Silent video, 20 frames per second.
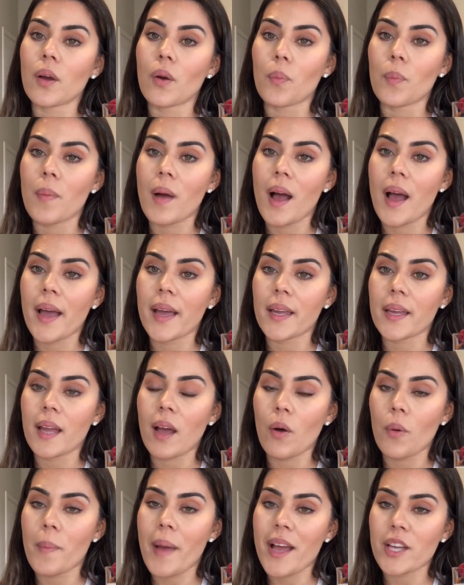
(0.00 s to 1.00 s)

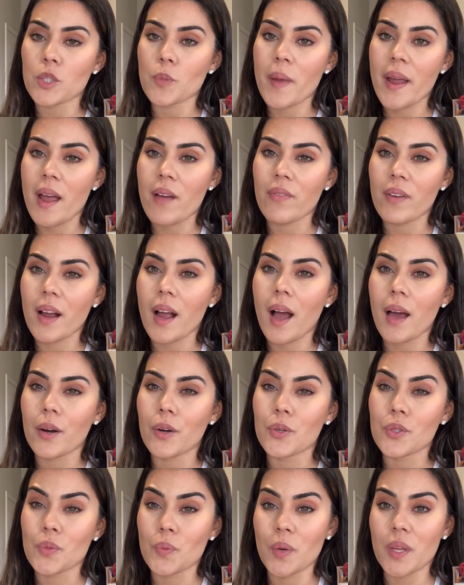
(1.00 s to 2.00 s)
I'll mash my
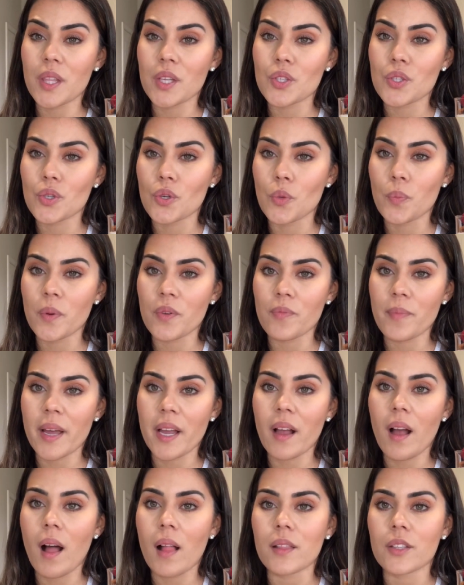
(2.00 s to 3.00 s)
avocados with a scoop of my
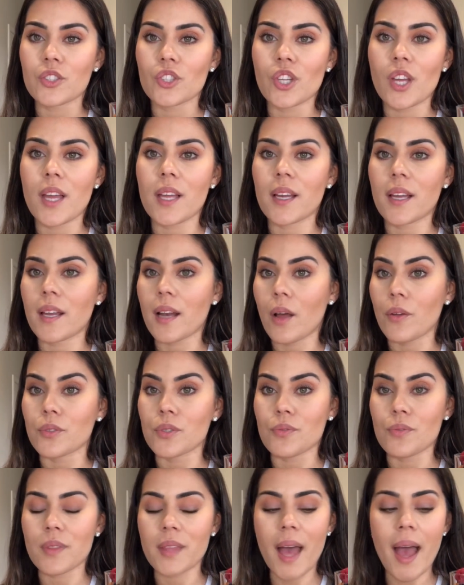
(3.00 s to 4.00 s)
collagen, and I'll
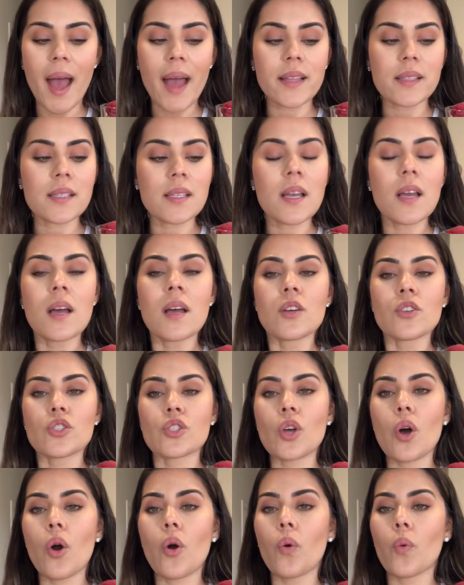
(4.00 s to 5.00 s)
do that.
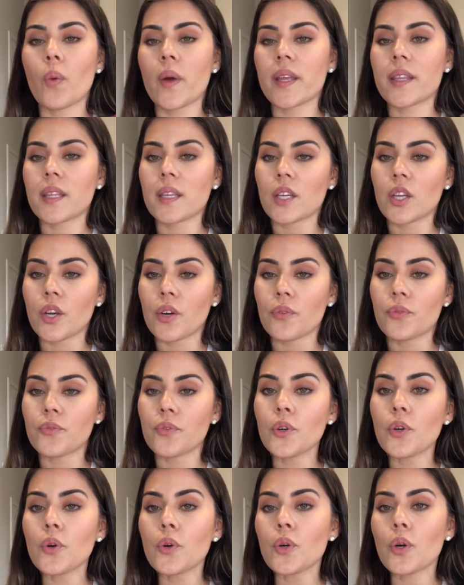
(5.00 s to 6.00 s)
So with your
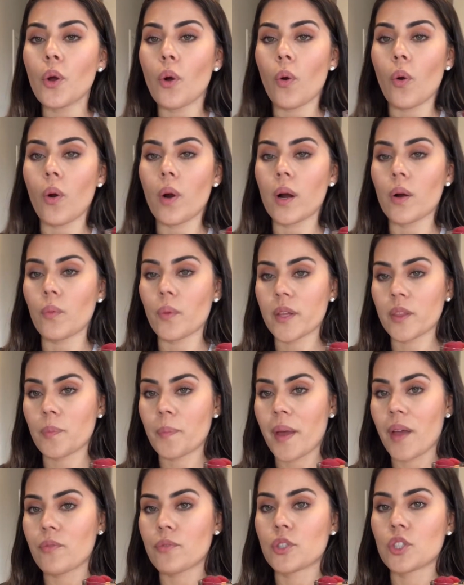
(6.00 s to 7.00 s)
food or with
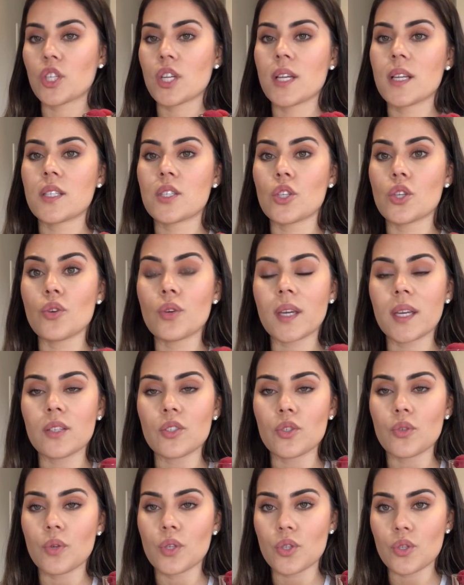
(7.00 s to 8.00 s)
beverages, you can
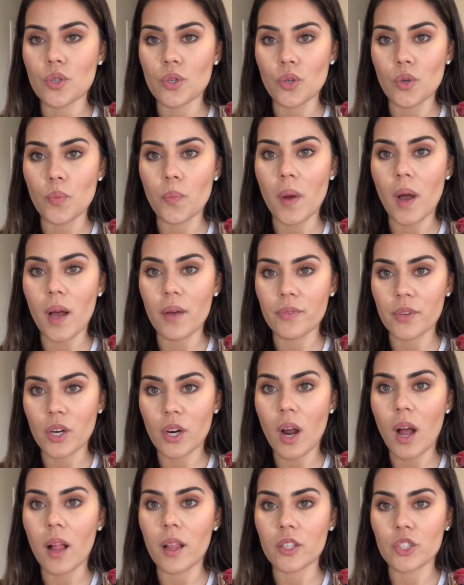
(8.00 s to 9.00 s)
do a scoop of your
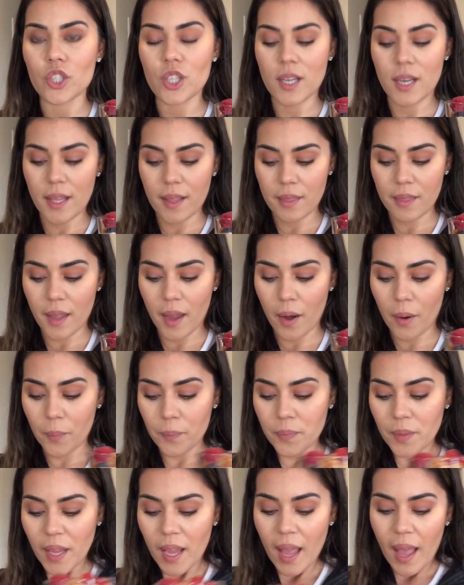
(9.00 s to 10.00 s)
collagen in there.
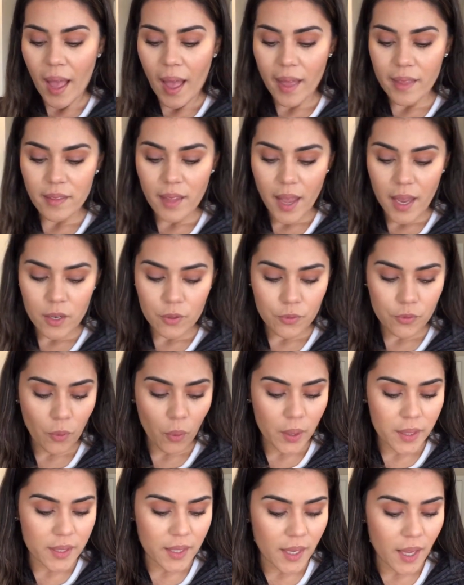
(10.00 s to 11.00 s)
And then
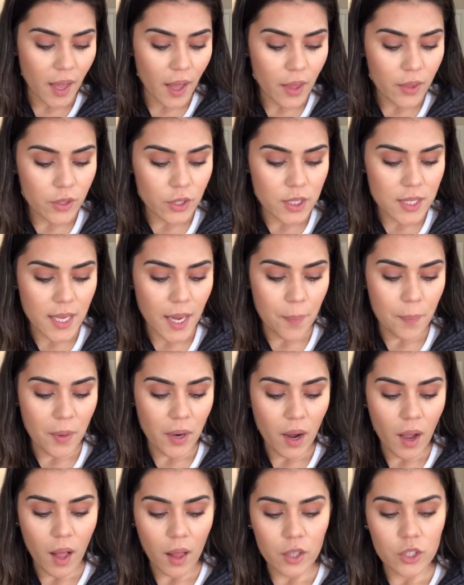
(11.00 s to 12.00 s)
for the other type of
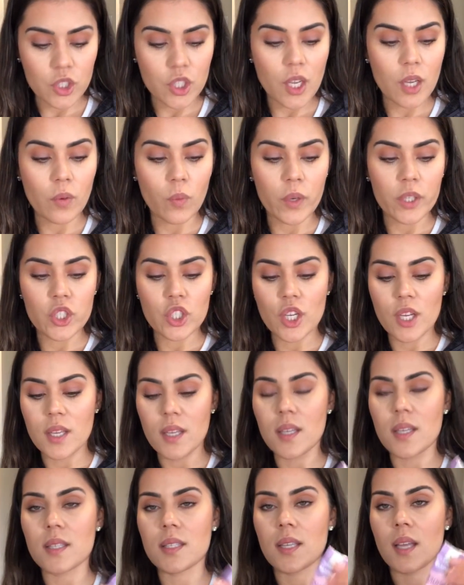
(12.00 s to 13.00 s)
collagen, which
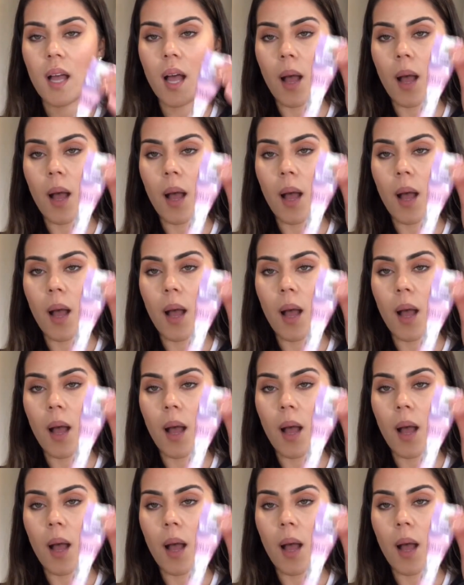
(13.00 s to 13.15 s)
is